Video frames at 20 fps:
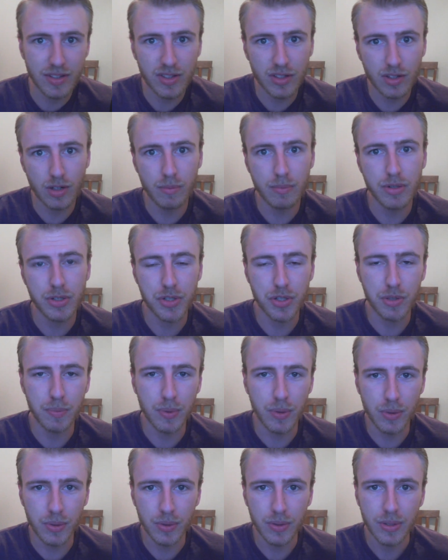that you're
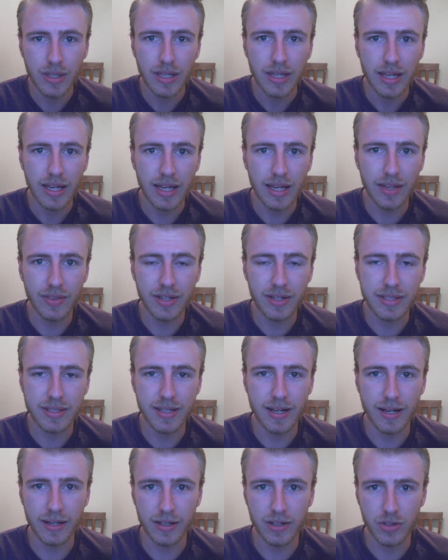miserable and that it's
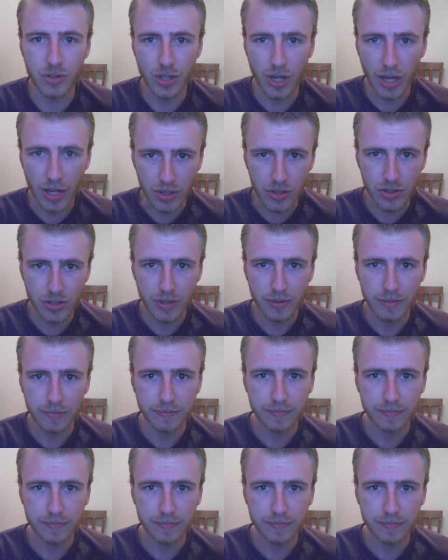not going to change.